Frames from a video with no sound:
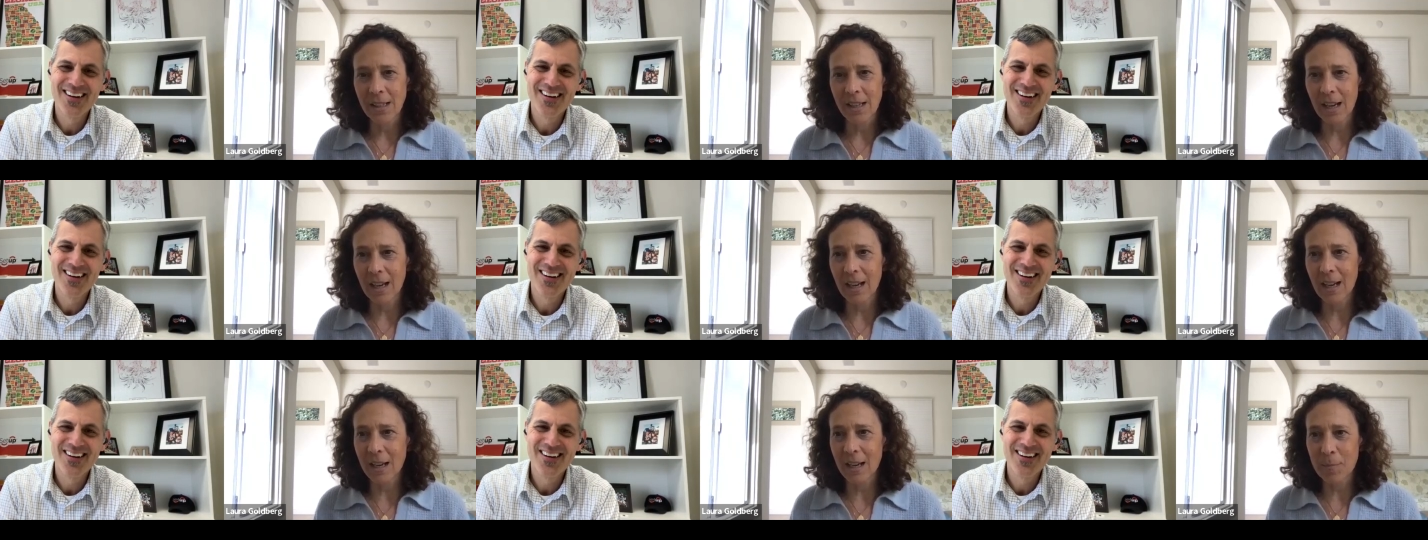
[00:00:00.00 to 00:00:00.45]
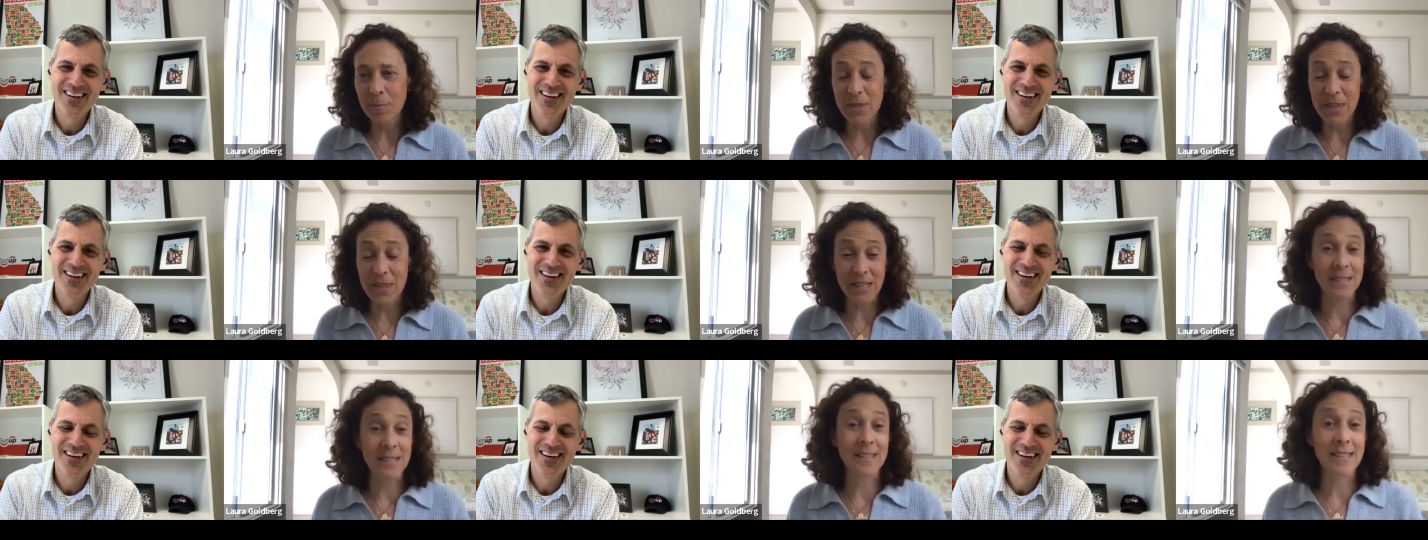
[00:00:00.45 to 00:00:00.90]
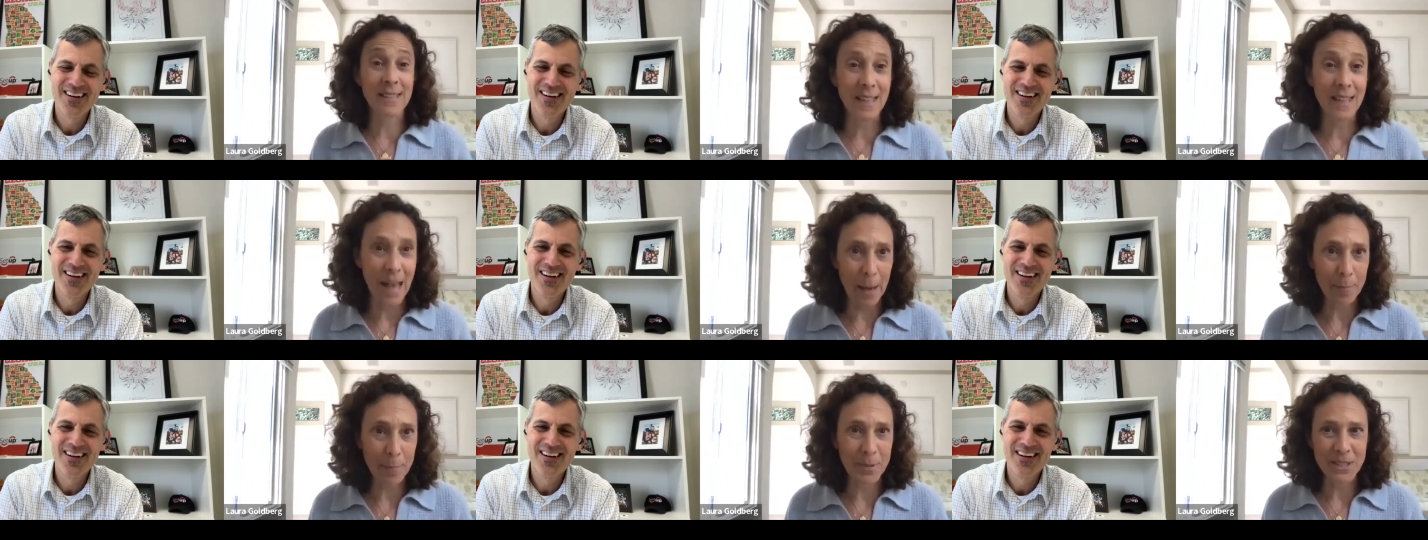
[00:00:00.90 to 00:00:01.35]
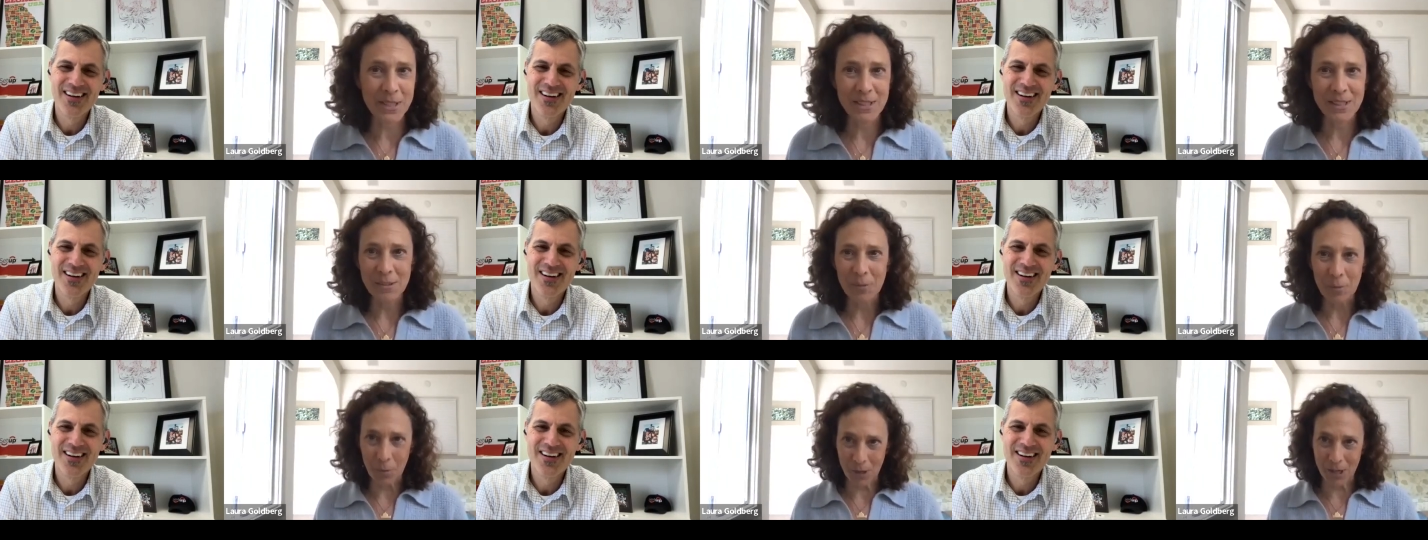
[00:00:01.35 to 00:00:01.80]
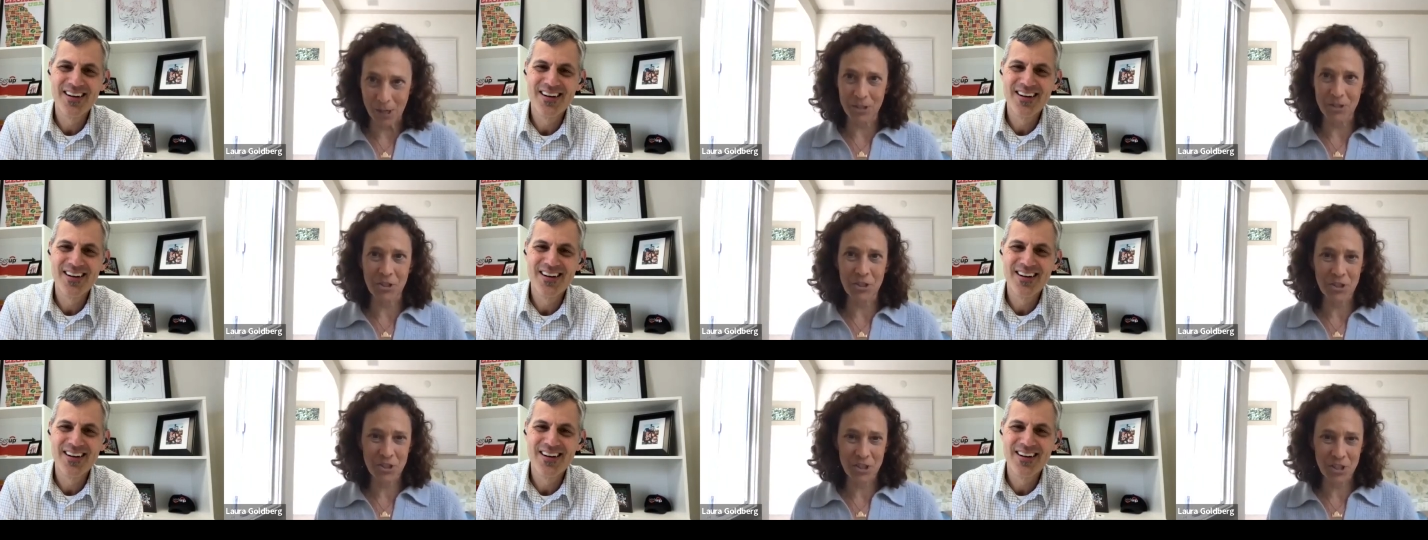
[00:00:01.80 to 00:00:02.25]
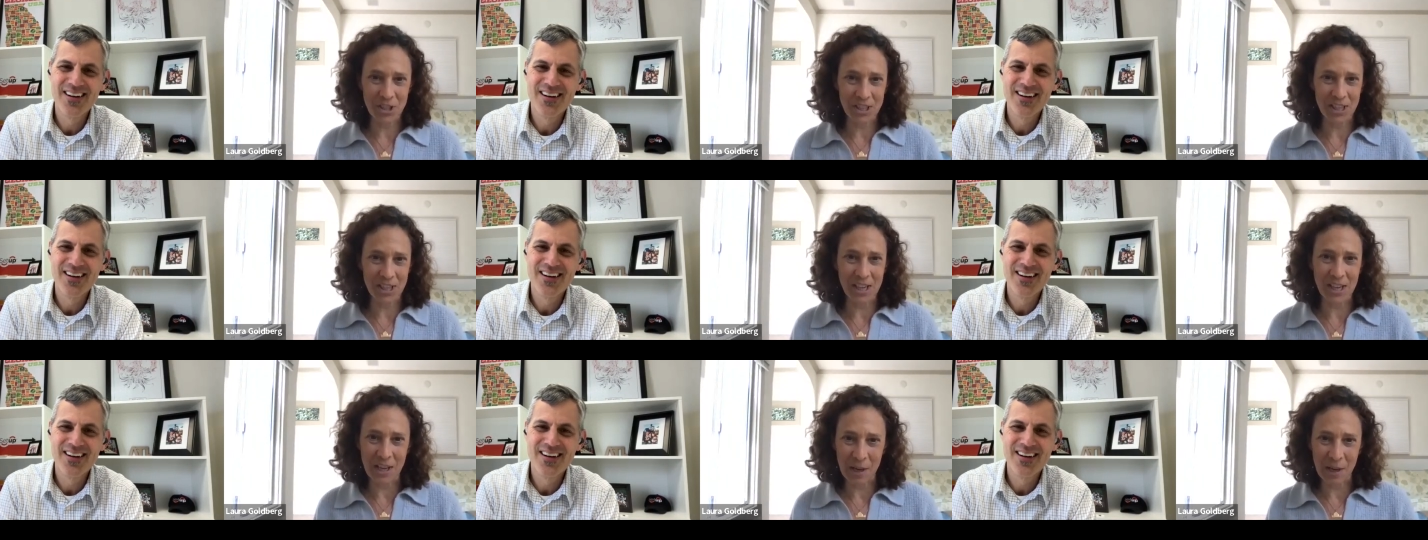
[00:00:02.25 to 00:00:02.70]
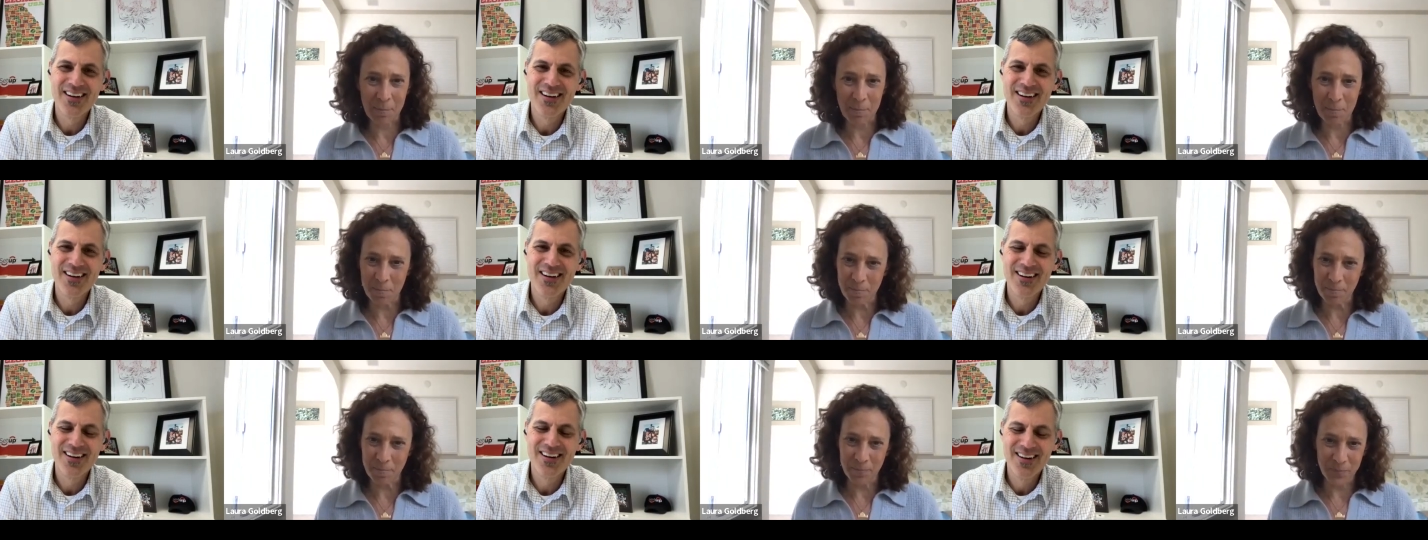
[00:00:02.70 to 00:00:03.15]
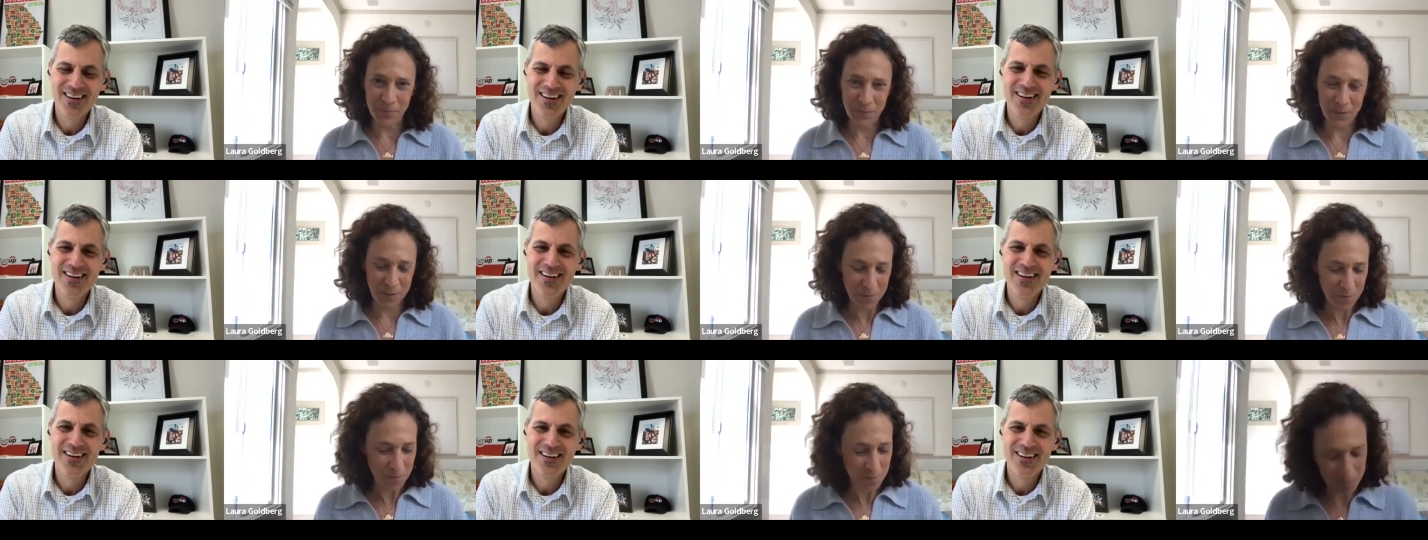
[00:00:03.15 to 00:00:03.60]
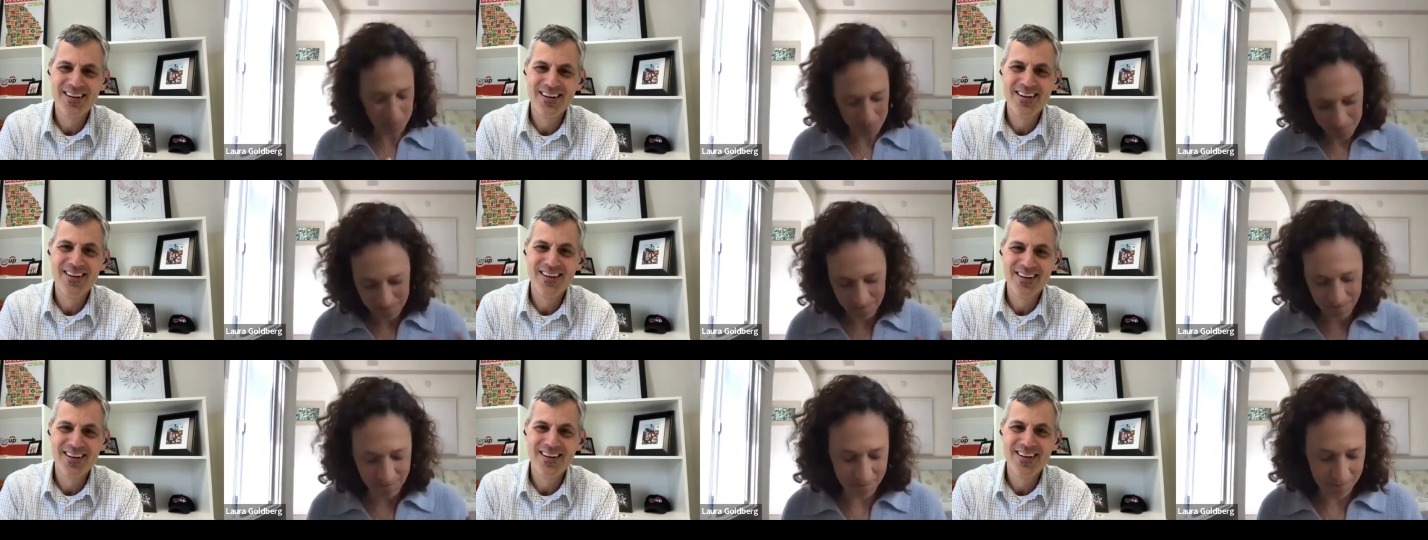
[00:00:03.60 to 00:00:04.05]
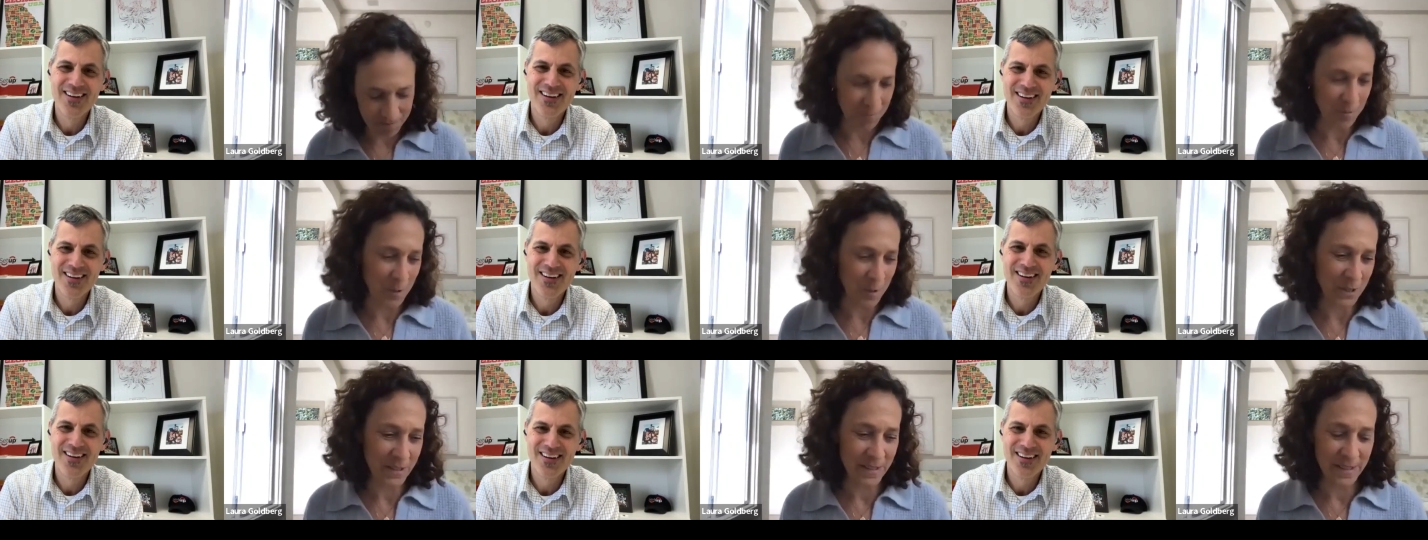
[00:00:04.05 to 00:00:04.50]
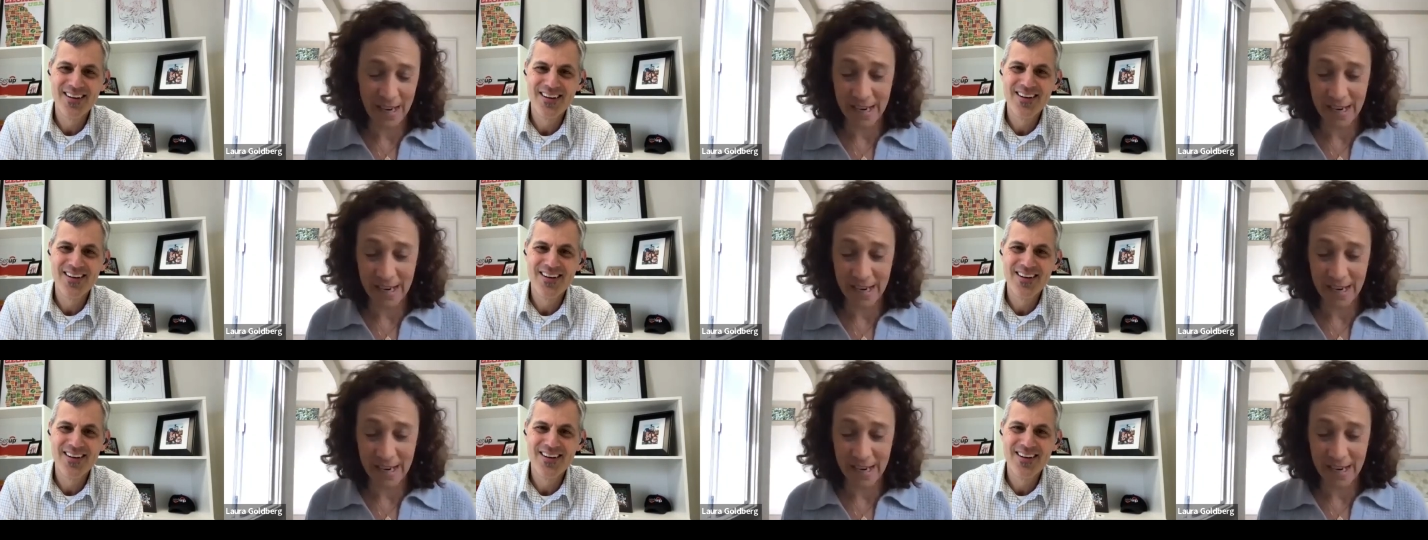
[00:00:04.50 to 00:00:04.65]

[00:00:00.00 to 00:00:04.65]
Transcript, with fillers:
Speaker 1: um, they slept, which um, was,